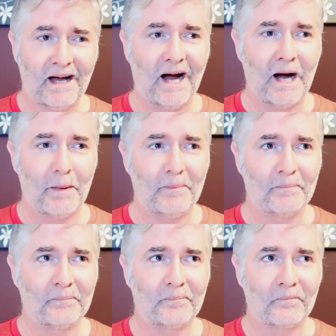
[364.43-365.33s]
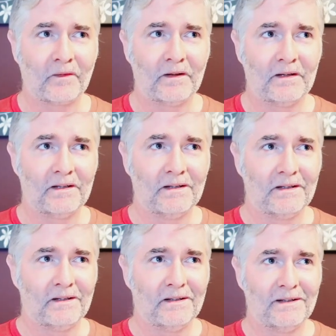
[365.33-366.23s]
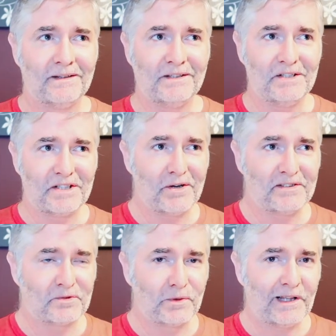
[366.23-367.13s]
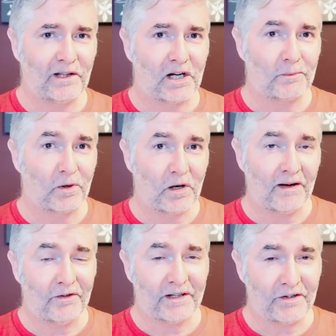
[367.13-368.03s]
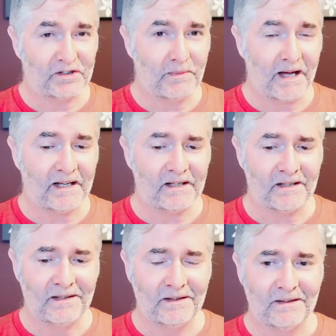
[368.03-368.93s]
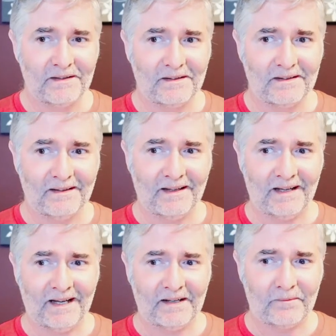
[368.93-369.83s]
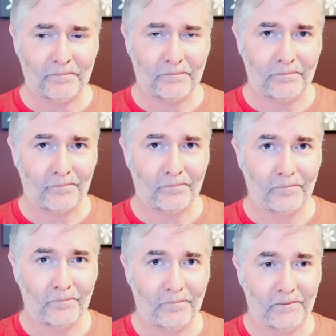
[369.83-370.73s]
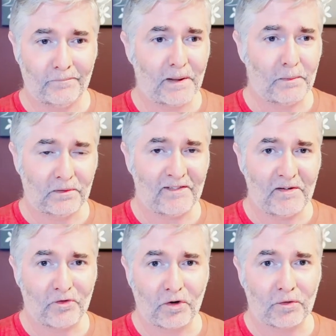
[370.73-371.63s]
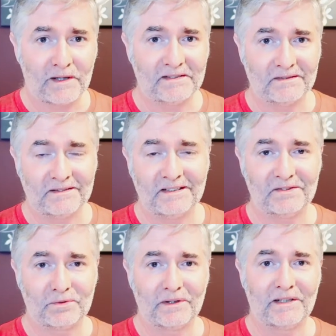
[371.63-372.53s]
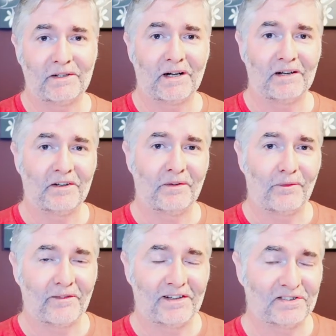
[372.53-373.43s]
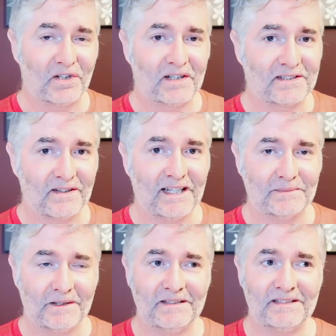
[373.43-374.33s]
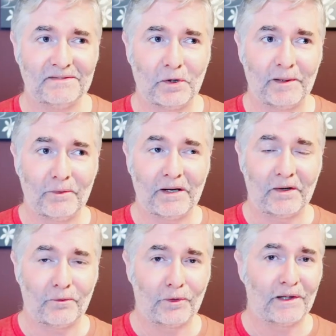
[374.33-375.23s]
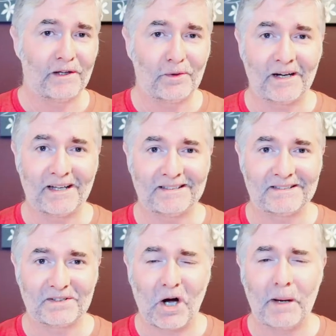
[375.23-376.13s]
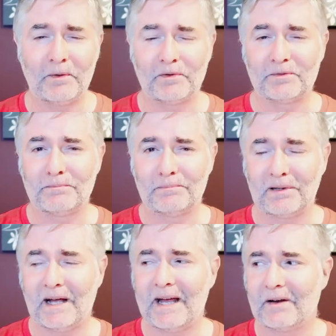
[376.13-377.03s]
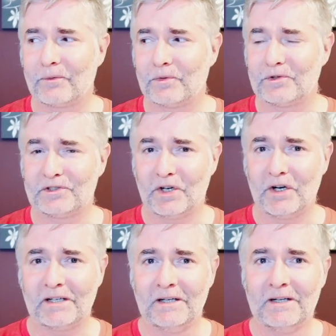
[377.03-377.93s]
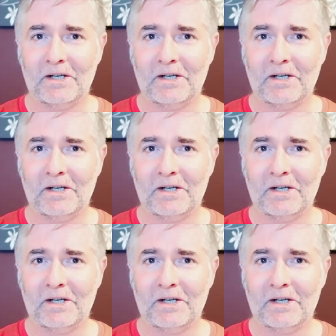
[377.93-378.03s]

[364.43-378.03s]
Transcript: Um, Hugh Sheridan's a really likable guy, very charismatic, and people love him for a reason. He's really kind of a, one of those nice guys. But in this film, he went really quite against type and was playing a real jerk.